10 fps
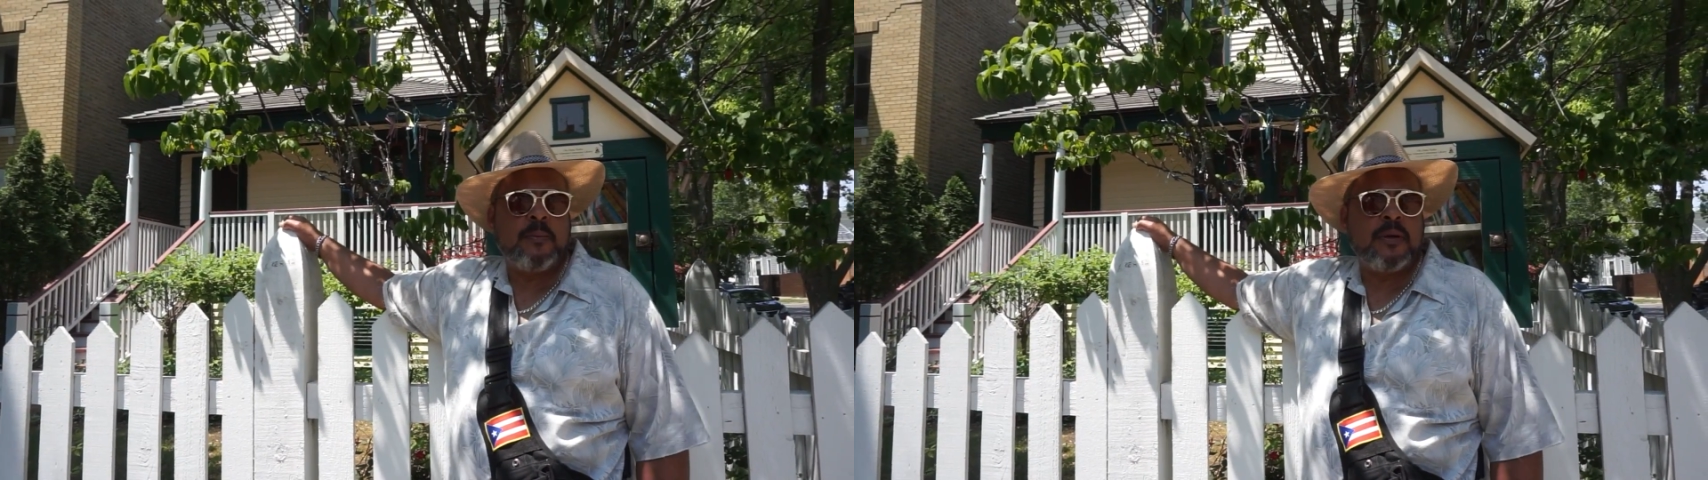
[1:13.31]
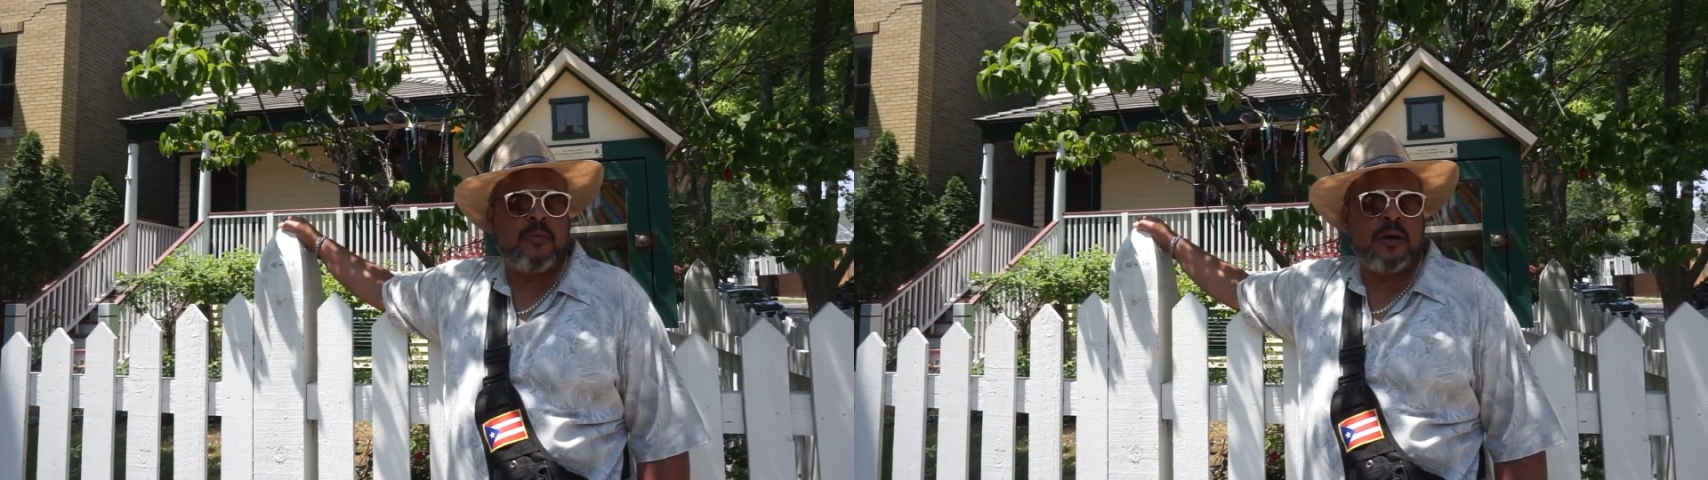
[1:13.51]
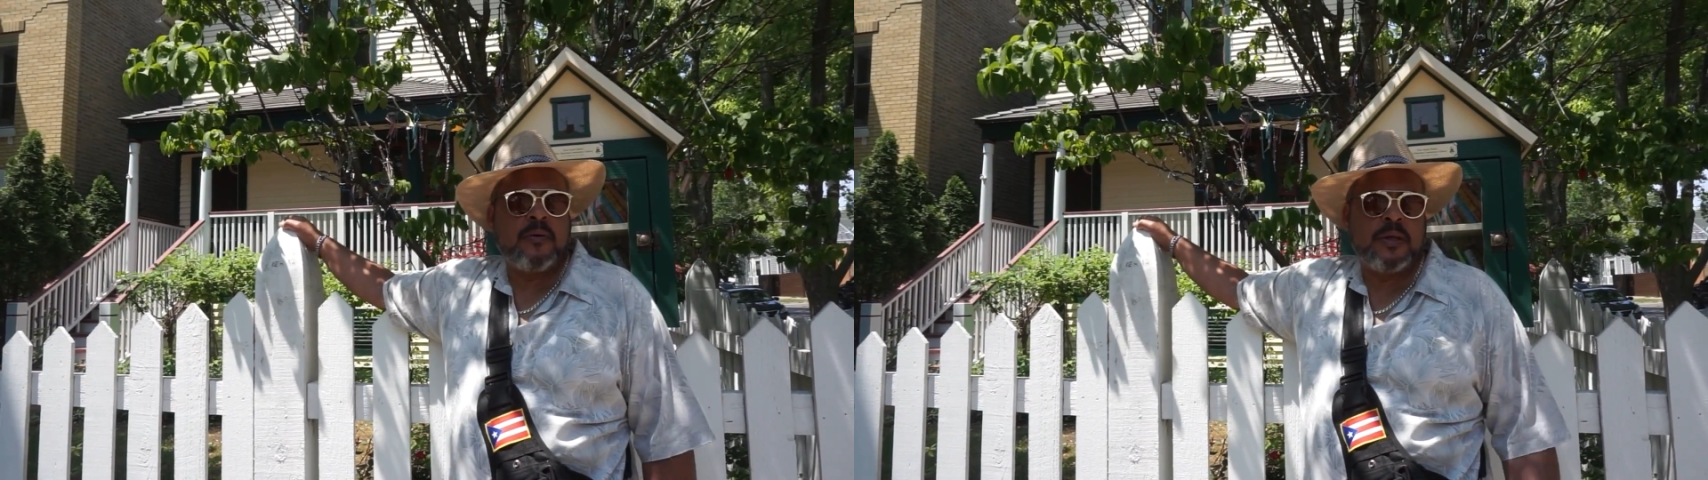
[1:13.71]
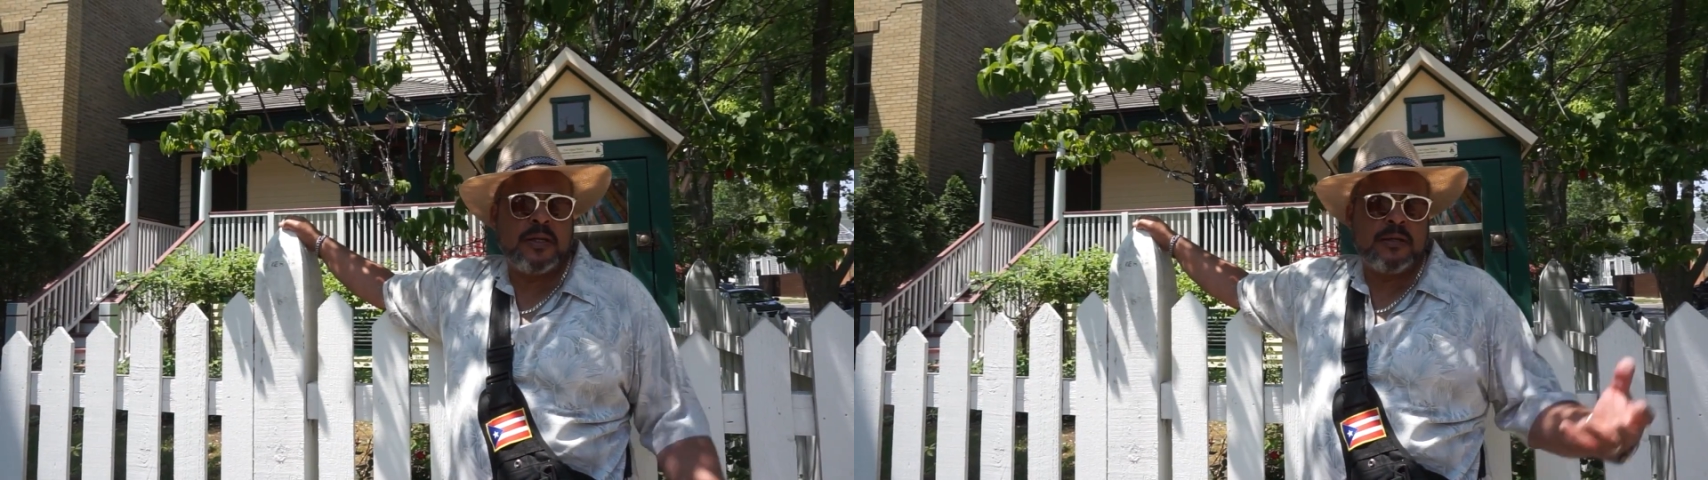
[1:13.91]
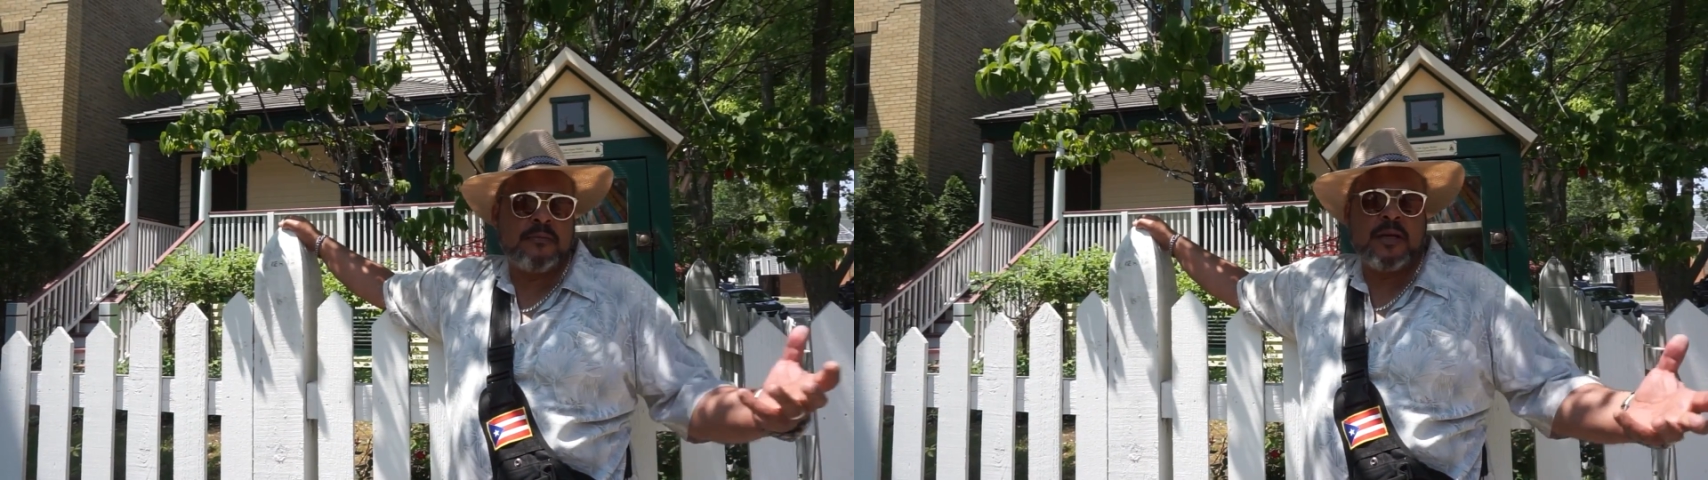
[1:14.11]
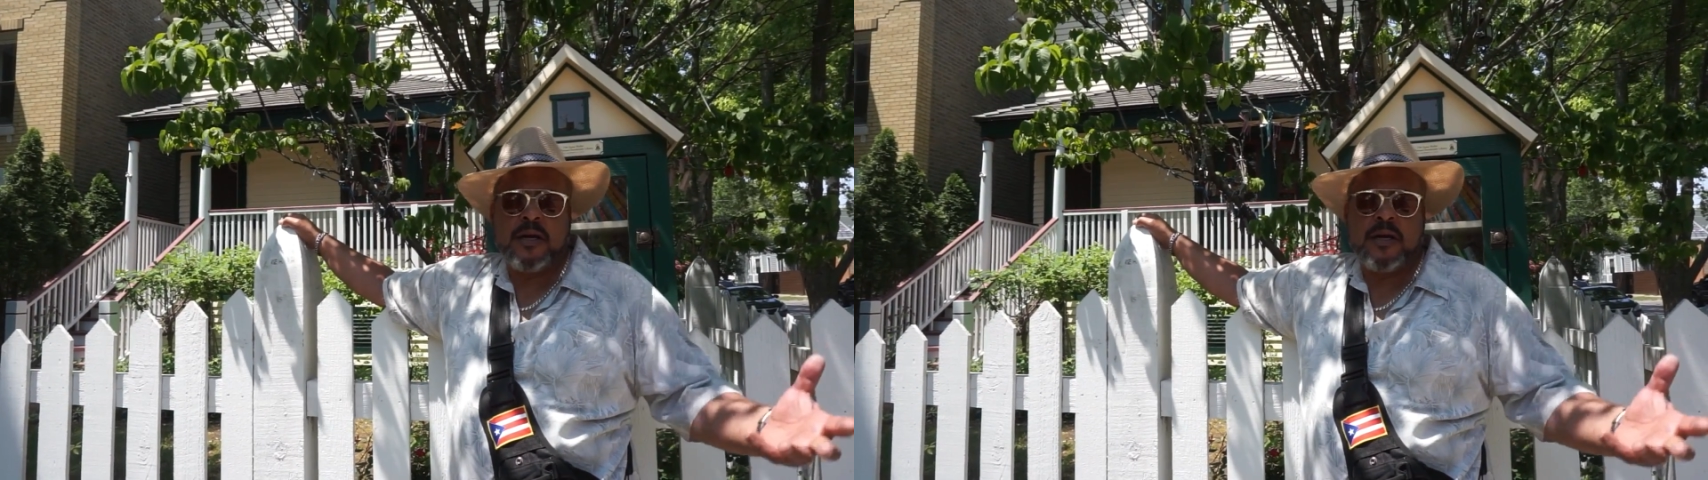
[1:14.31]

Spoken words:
able to work with a